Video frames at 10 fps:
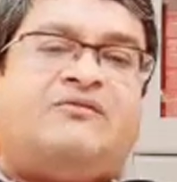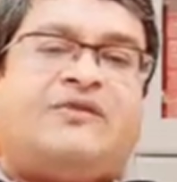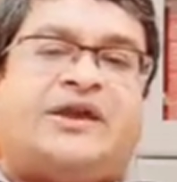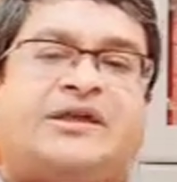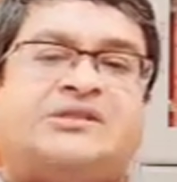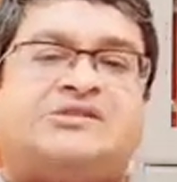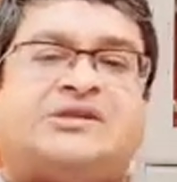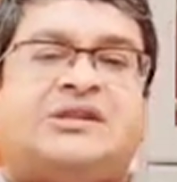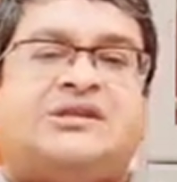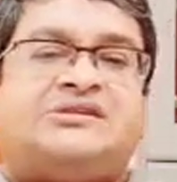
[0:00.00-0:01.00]

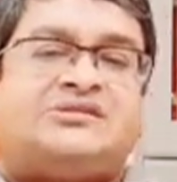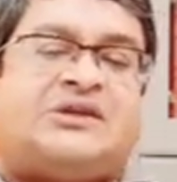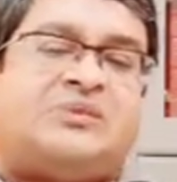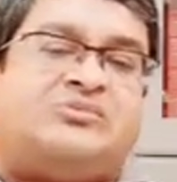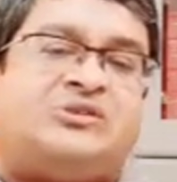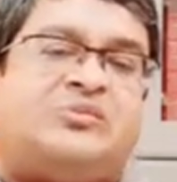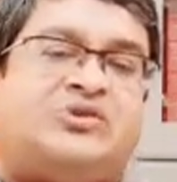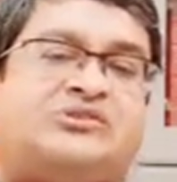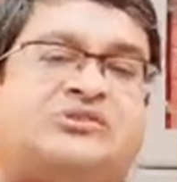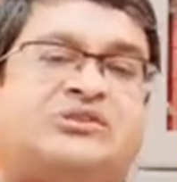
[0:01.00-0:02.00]
Frankenstein describes the
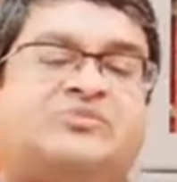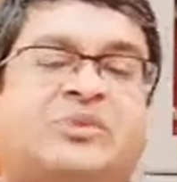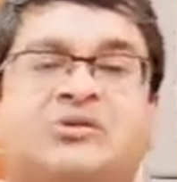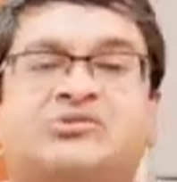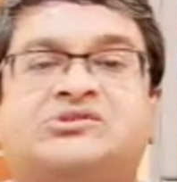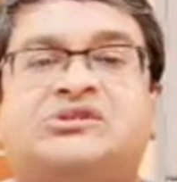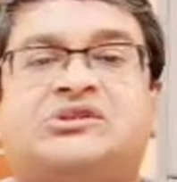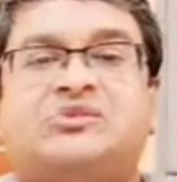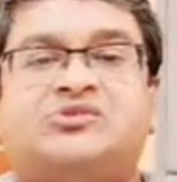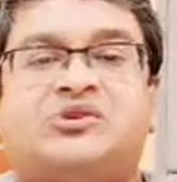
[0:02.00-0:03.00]
monster's powers
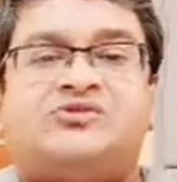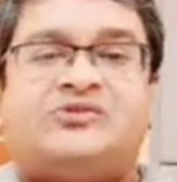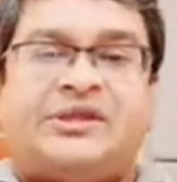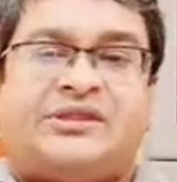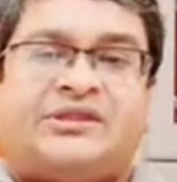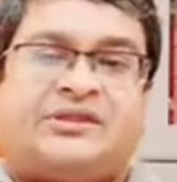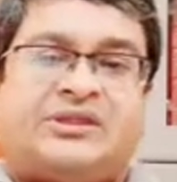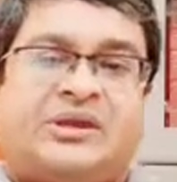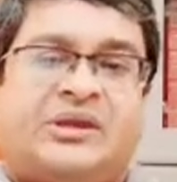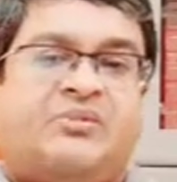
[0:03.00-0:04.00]
in terms of strength,
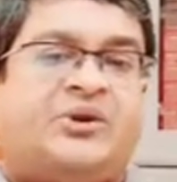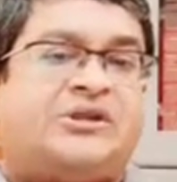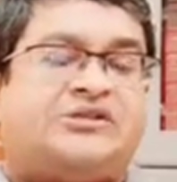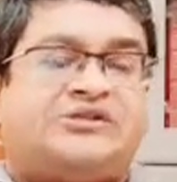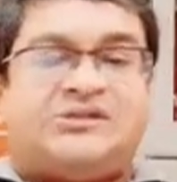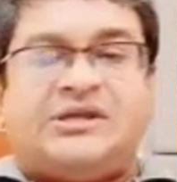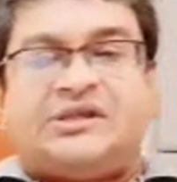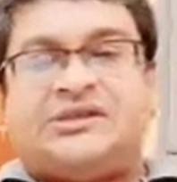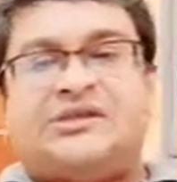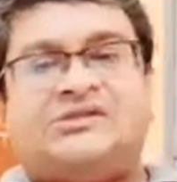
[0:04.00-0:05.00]
but its
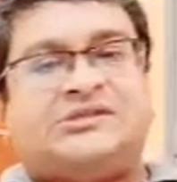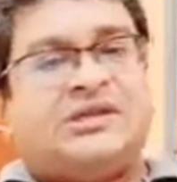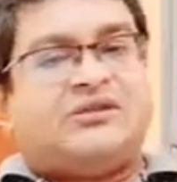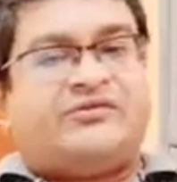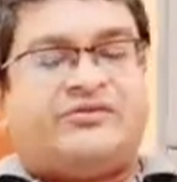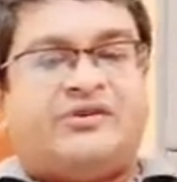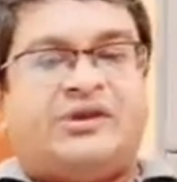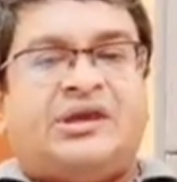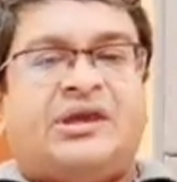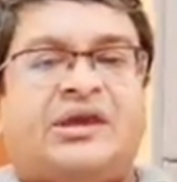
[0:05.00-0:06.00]
strength itself
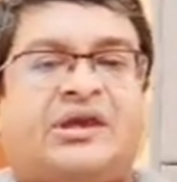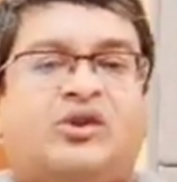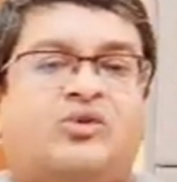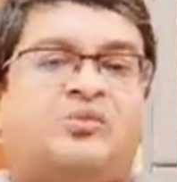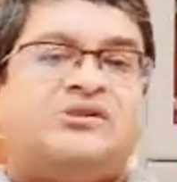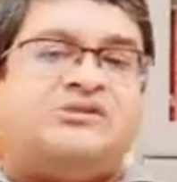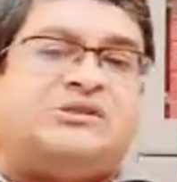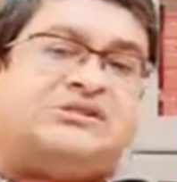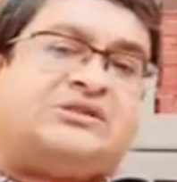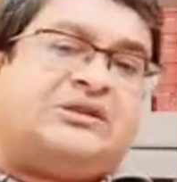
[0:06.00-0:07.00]
cannot be
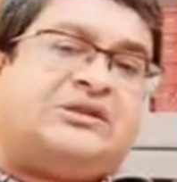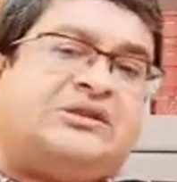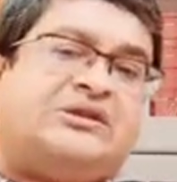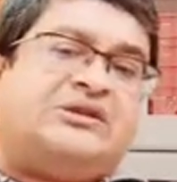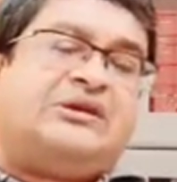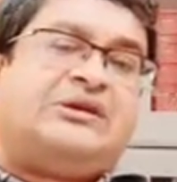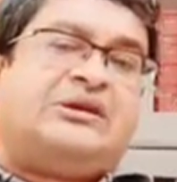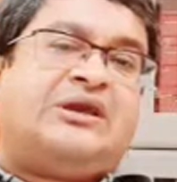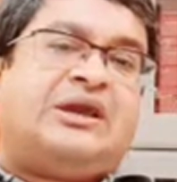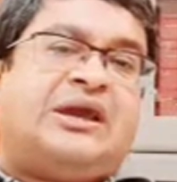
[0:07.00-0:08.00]
resisted,
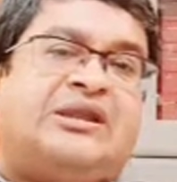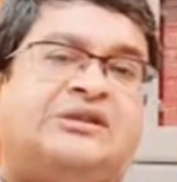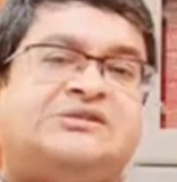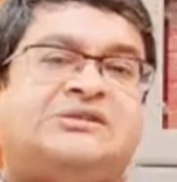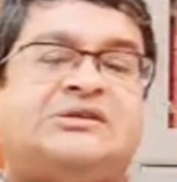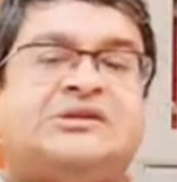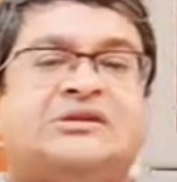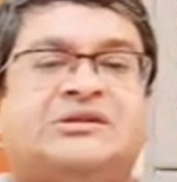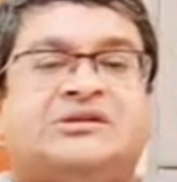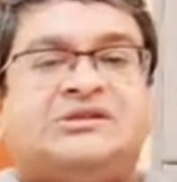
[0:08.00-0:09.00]
and its uh,
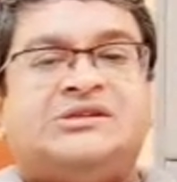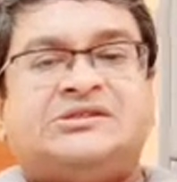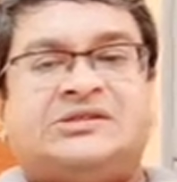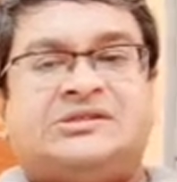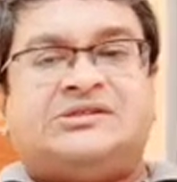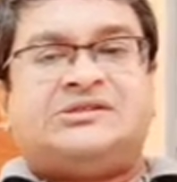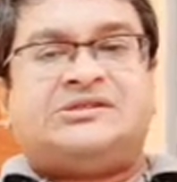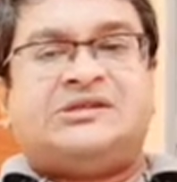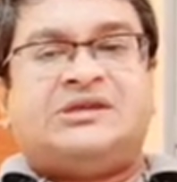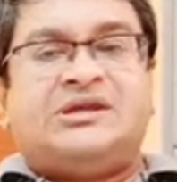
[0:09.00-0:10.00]

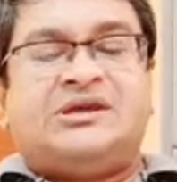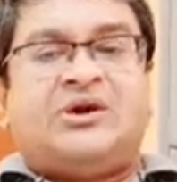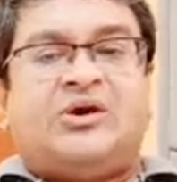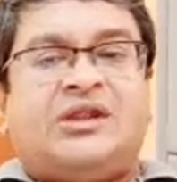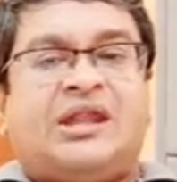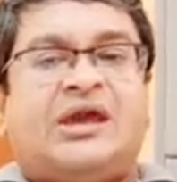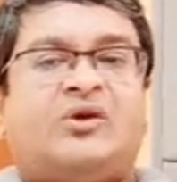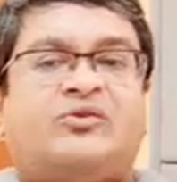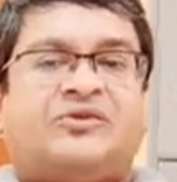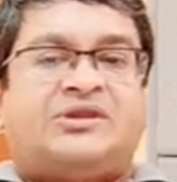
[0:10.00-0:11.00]
resistance or a
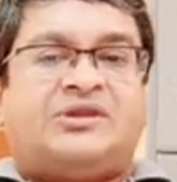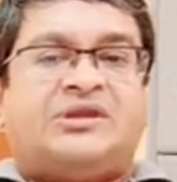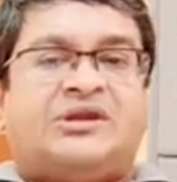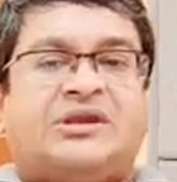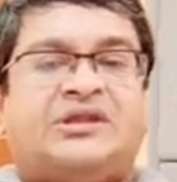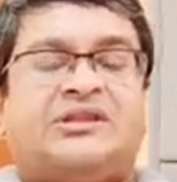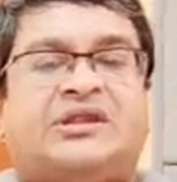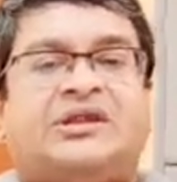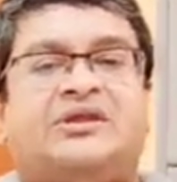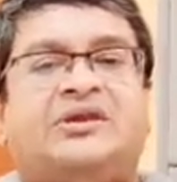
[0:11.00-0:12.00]
lack of it
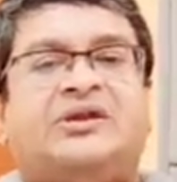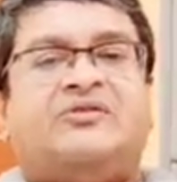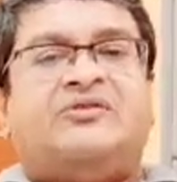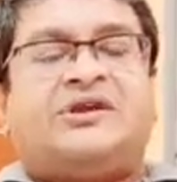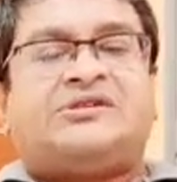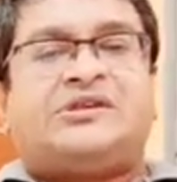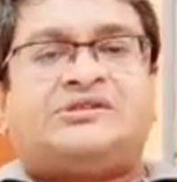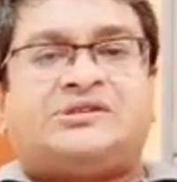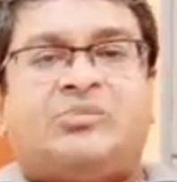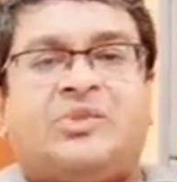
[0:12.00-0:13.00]
that reflects
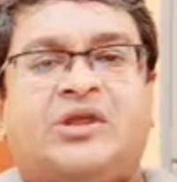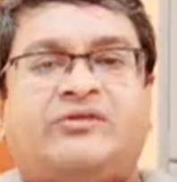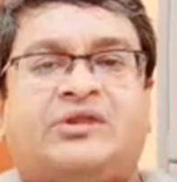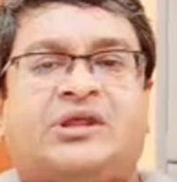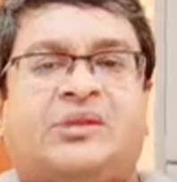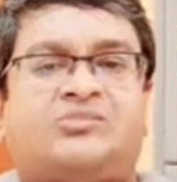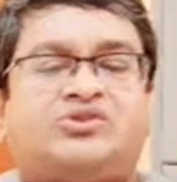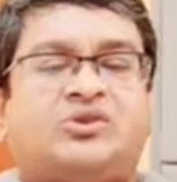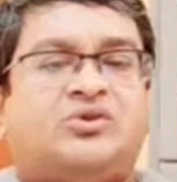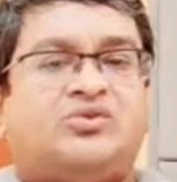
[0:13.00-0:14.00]
at some level an
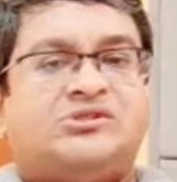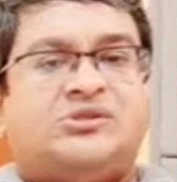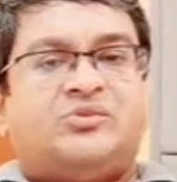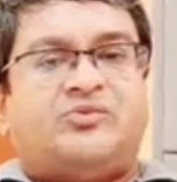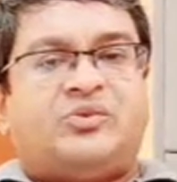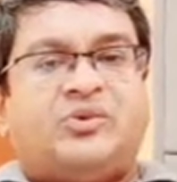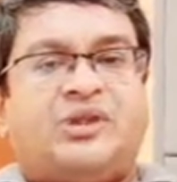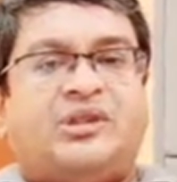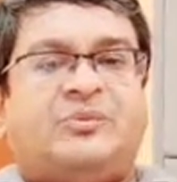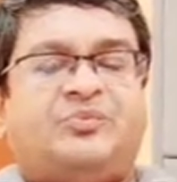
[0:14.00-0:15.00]
absolutism of the
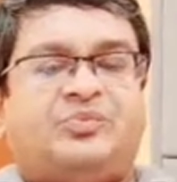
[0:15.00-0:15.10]
will.